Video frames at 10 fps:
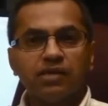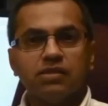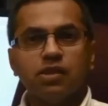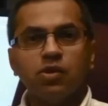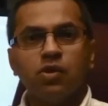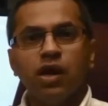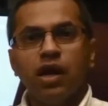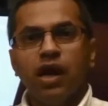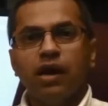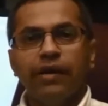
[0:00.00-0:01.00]
the case. So
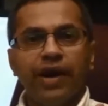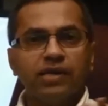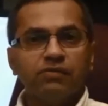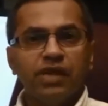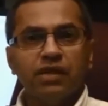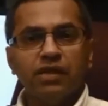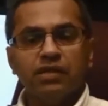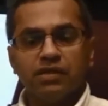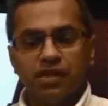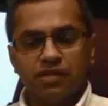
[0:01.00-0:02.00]
as we
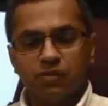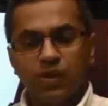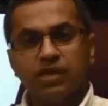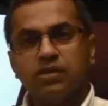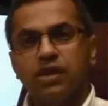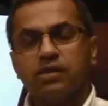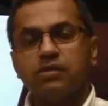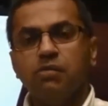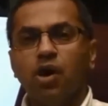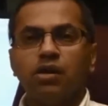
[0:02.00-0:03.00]
discussed in week
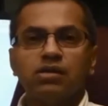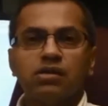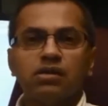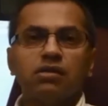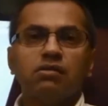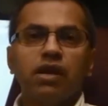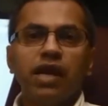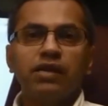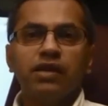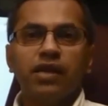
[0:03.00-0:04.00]
6, models are
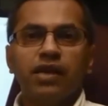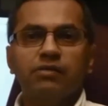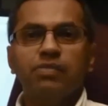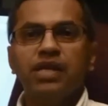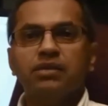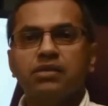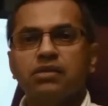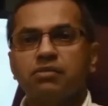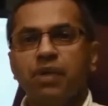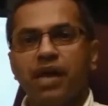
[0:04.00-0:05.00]
great at being
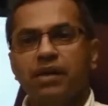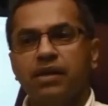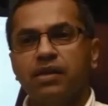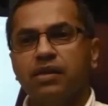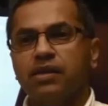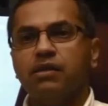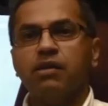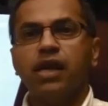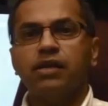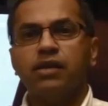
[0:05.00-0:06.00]
systematic. They're
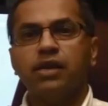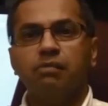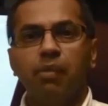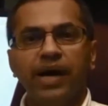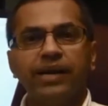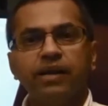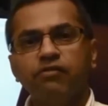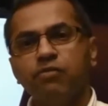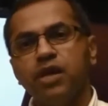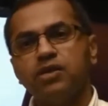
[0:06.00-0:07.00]
great at combining
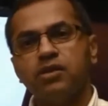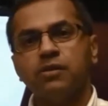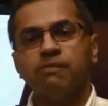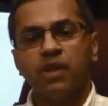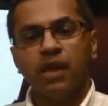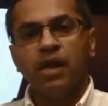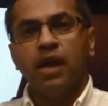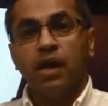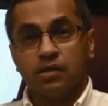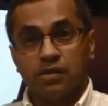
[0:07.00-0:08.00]
information
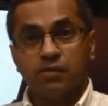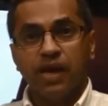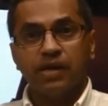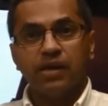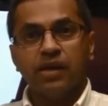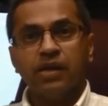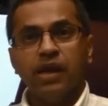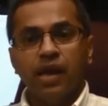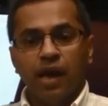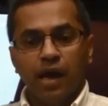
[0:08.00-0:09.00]
systematically,
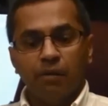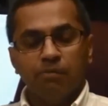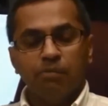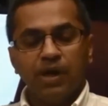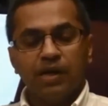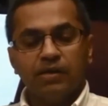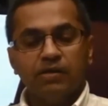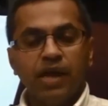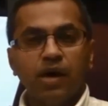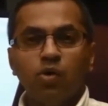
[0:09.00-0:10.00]
but
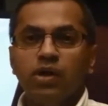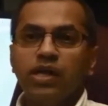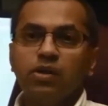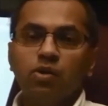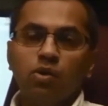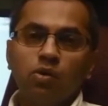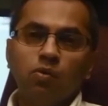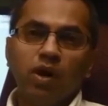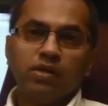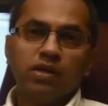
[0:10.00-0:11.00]
they only know
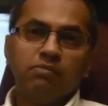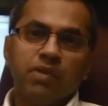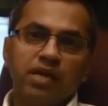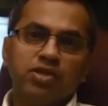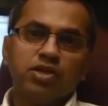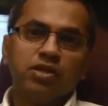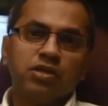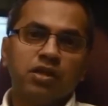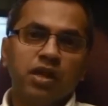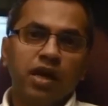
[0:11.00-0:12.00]
what the
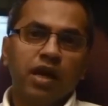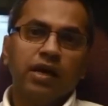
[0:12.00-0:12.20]
manager